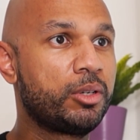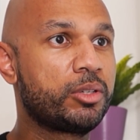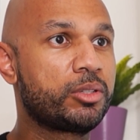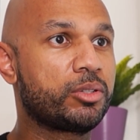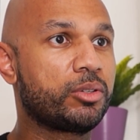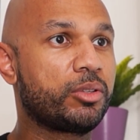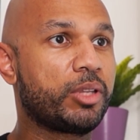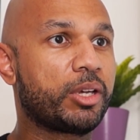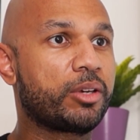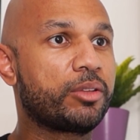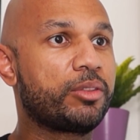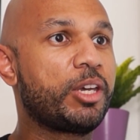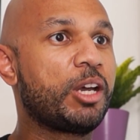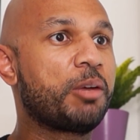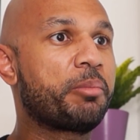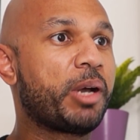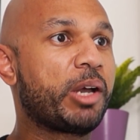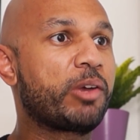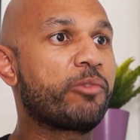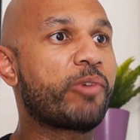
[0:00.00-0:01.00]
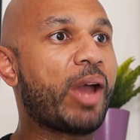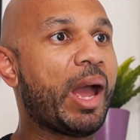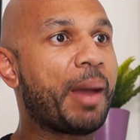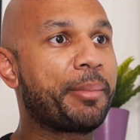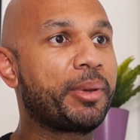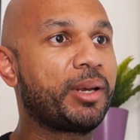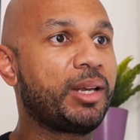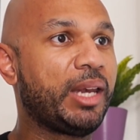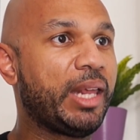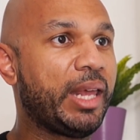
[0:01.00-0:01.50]
so they could thereby
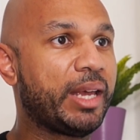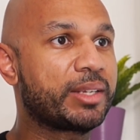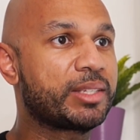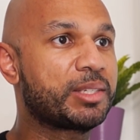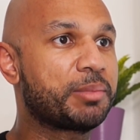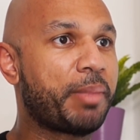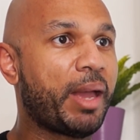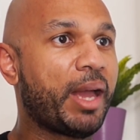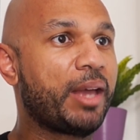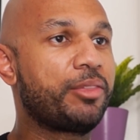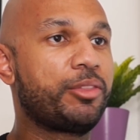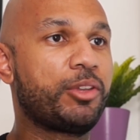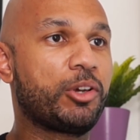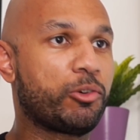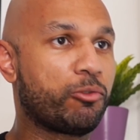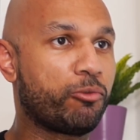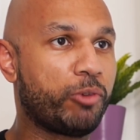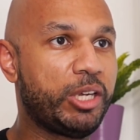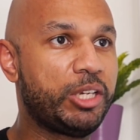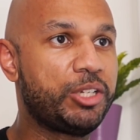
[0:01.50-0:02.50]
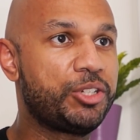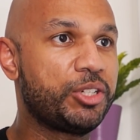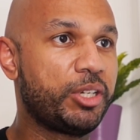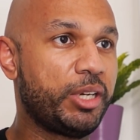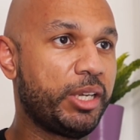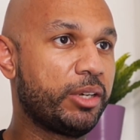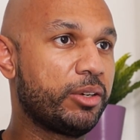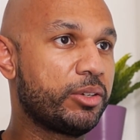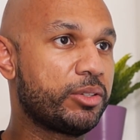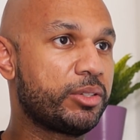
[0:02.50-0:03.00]
rapidly expand their reach
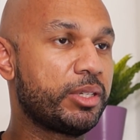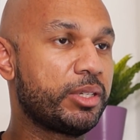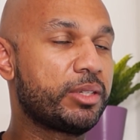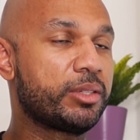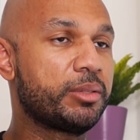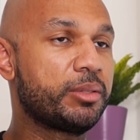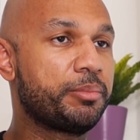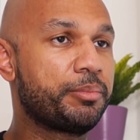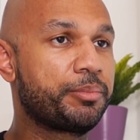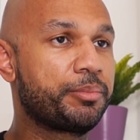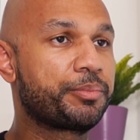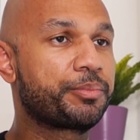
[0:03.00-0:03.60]
and ecosystem.